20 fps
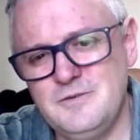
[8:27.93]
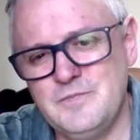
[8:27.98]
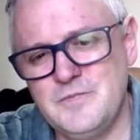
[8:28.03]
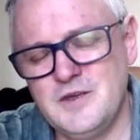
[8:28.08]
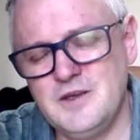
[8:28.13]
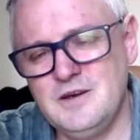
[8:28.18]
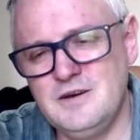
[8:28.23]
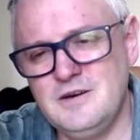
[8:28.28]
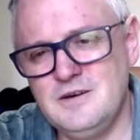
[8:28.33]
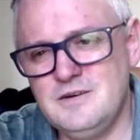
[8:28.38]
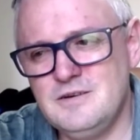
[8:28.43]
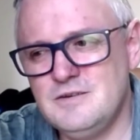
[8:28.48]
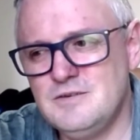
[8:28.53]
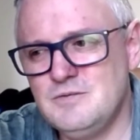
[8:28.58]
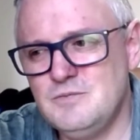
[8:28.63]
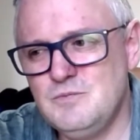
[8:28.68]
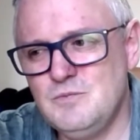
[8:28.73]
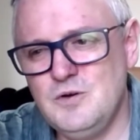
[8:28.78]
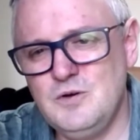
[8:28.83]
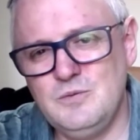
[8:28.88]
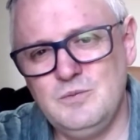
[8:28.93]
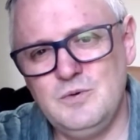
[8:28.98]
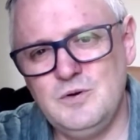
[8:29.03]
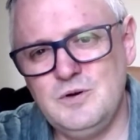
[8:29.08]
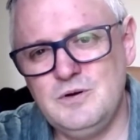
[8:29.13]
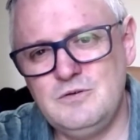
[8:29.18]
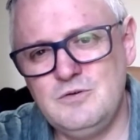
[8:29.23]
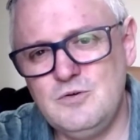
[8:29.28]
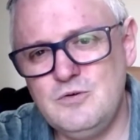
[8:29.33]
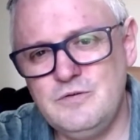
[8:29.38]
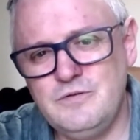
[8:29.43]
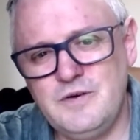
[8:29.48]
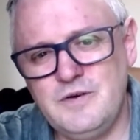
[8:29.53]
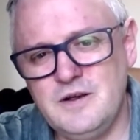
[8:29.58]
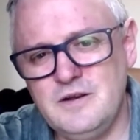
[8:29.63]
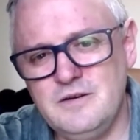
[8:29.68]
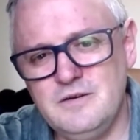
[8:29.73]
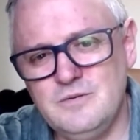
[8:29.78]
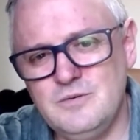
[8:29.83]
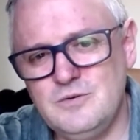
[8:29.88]
Yeah, we're all
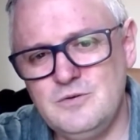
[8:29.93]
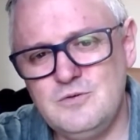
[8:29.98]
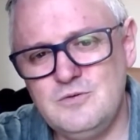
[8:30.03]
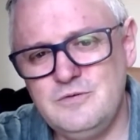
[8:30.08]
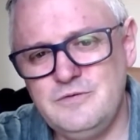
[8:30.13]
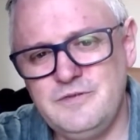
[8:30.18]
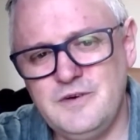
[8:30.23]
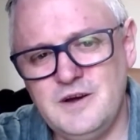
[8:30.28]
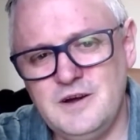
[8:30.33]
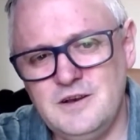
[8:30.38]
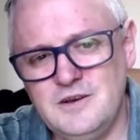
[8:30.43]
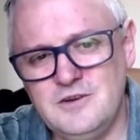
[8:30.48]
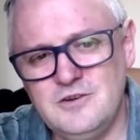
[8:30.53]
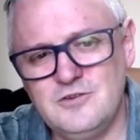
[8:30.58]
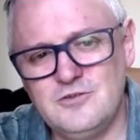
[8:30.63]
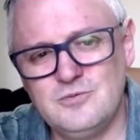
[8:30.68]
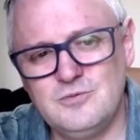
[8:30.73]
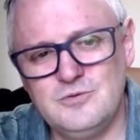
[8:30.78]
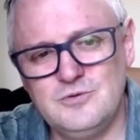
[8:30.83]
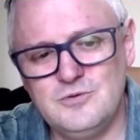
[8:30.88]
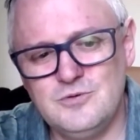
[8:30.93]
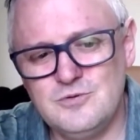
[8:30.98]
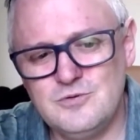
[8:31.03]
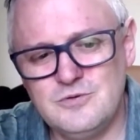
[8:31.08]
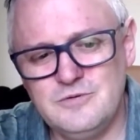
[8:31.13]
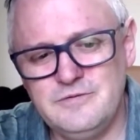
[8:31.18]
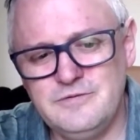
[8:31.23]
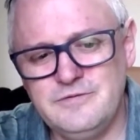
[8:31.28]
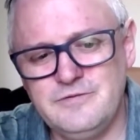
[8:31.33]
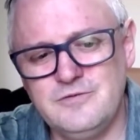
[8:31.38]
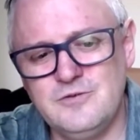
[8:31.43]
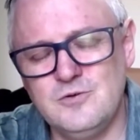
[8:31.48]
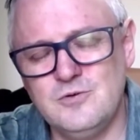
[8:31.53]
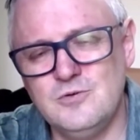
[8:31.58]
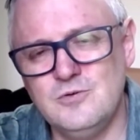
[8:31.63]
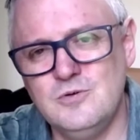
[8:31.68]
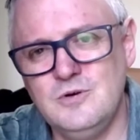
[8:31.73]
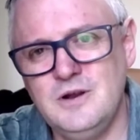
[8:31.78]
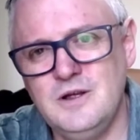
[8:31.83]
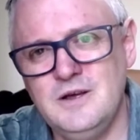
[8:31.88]
failures. We all can
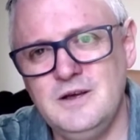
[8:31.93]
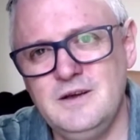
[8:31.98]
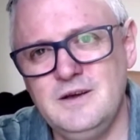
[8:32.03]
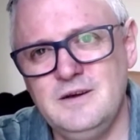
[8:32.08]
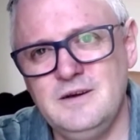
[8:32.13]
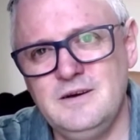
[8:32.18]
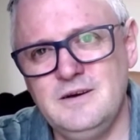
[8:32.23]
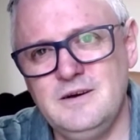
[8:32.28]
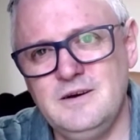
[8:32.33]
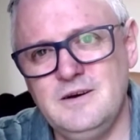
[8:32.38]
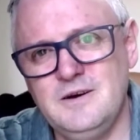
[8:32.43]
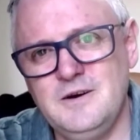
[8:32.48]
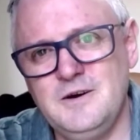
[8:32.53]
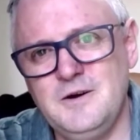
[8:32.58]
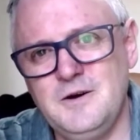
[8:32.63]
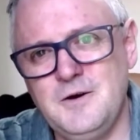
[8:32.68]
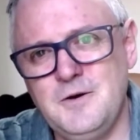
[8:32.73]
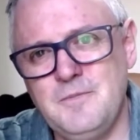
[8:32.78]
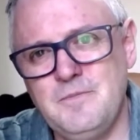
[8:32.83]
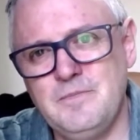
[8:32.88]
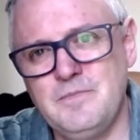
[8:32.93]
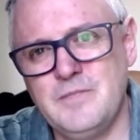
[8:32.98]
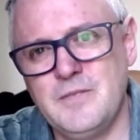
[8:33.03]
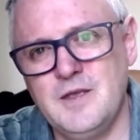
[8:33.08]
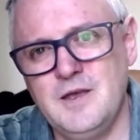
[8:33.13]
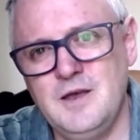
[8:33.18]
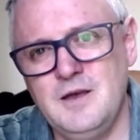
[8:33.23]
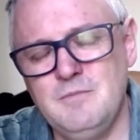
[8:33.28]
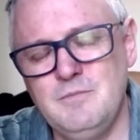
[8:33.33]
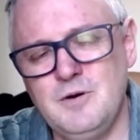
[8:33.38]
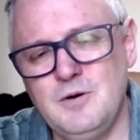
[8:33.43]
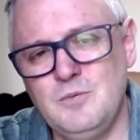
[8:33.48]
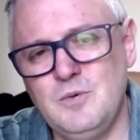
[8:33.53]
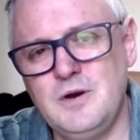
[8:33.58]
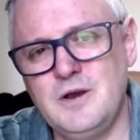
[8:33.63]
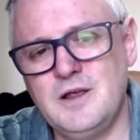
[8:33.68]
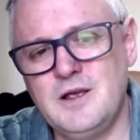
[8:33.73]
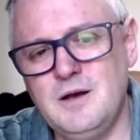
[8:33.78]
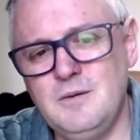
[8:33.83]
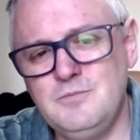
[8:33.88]
fall, but when
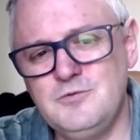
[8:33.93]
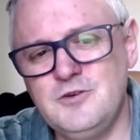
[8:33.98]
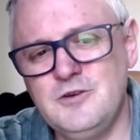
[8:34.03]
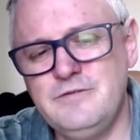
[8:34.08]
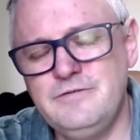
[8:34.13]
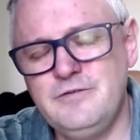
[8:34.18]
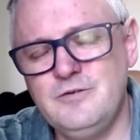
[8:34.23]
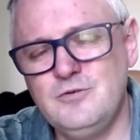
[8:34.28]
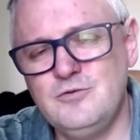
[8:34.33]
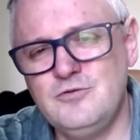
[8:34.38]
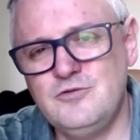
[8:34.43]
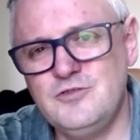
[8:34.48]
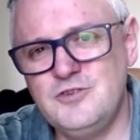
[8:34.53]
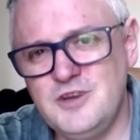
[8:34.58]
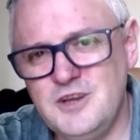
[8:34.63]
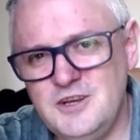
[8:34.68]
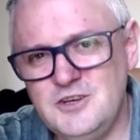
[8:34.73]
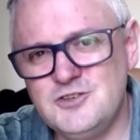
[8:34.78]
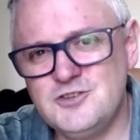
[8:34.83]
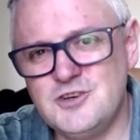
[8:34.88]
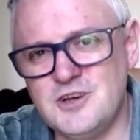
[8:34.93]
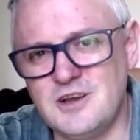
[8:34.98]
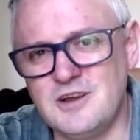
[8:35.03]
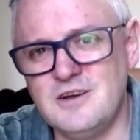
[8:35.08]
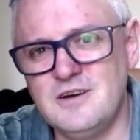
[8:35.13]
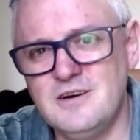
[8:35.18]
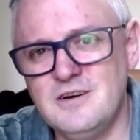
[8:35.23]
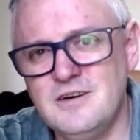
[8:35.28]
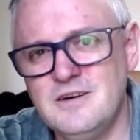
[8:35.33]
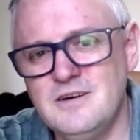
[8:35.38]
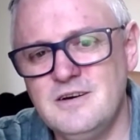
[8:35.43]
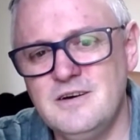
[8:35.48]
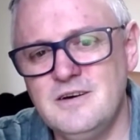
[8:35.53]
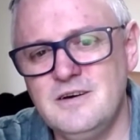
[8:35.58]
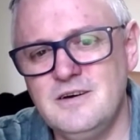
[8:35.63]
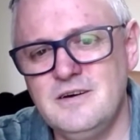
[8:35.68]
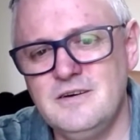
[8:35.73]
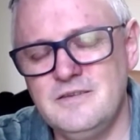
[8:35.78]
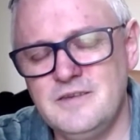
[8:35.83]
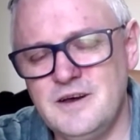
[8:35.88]
it comes to false teaching,
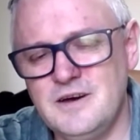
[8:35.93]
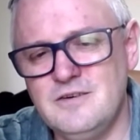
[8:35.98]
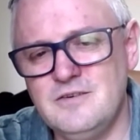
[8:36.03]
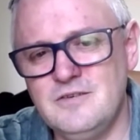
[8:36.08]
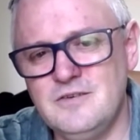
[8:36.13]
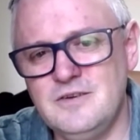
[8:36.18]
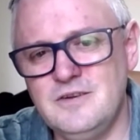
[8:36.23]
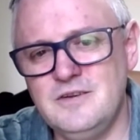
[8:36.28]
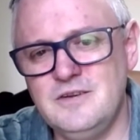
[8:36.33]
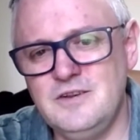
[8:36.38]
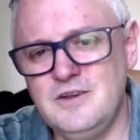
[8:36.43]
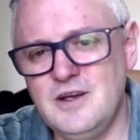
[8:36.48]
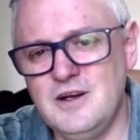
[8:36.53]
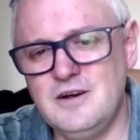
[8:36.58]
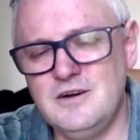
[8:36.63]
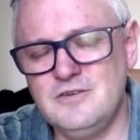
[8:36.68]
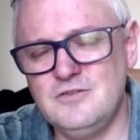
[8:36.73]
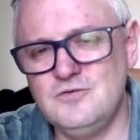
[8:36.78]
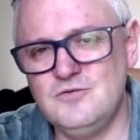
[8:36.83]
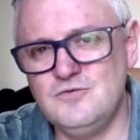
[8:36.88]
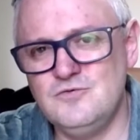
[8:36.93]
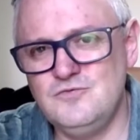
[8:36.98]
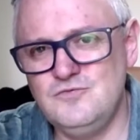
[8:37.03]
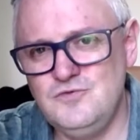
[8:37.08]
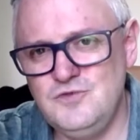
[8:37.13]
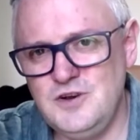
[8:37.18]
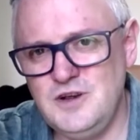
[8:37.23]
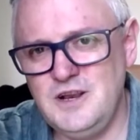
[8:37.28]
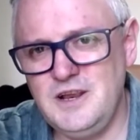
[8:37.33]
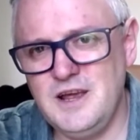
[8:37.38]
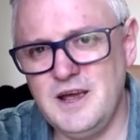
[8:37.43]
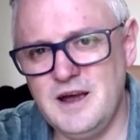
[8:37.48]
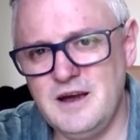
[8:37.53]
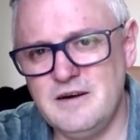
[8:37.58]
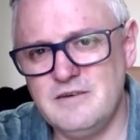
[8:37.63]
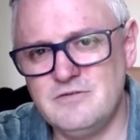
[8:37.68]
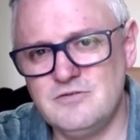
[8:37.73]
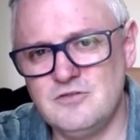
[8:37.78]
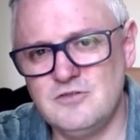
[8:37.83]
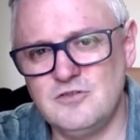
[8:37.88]
that you really
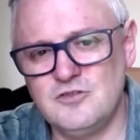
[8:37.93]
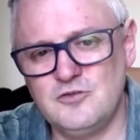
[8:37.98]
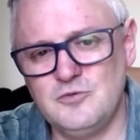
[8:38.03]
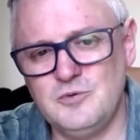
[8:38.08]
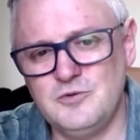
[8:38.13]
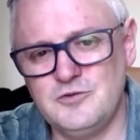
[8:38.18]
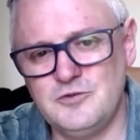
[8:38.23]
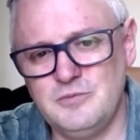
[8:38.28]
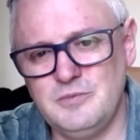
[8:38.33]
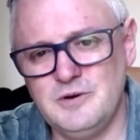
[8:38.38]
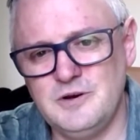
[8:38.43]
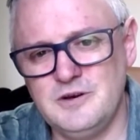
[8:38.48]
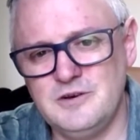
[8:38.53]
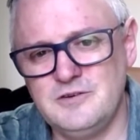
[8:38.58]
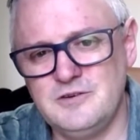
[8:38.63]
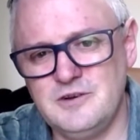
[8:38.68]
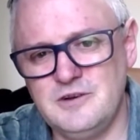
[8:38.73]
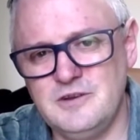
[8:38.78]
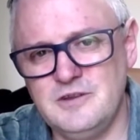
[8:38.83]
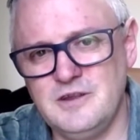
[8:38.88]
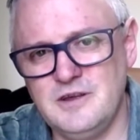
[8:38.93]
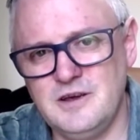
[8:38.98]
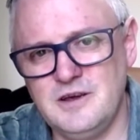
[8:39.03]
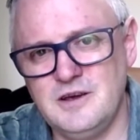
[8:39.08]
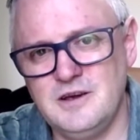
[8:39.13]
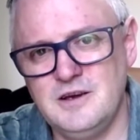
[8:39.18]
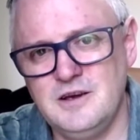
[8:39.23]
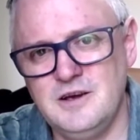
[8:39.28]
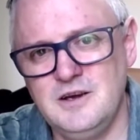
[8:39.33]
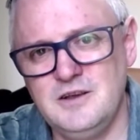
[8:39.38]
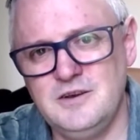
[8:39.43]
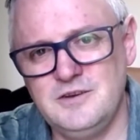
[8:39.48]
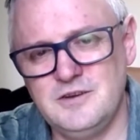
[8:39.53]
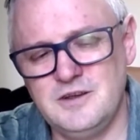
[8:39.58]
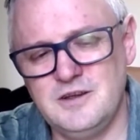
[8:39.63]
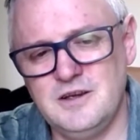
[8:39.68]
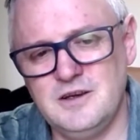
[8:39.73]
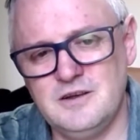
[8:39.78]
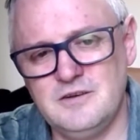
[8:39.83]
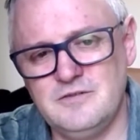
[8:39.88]
have a responsibility there to
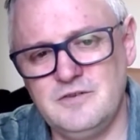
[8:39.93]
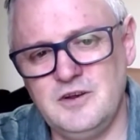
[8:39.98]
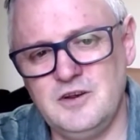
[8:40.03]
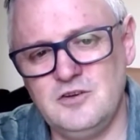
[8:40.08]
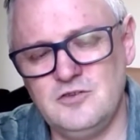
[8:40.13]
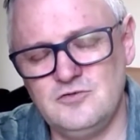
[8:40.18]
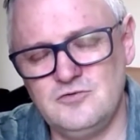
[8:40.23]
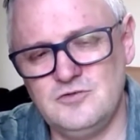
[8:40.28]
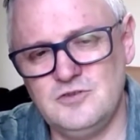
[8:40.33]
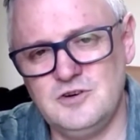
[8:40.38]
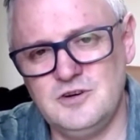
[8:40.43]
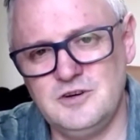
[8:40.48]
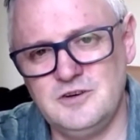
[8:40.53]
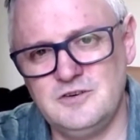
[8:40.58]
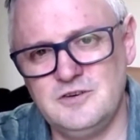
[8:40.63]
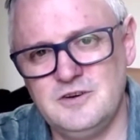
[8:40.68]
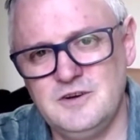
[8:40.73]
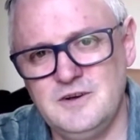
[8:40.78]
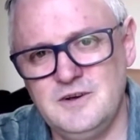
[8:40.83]
get things right,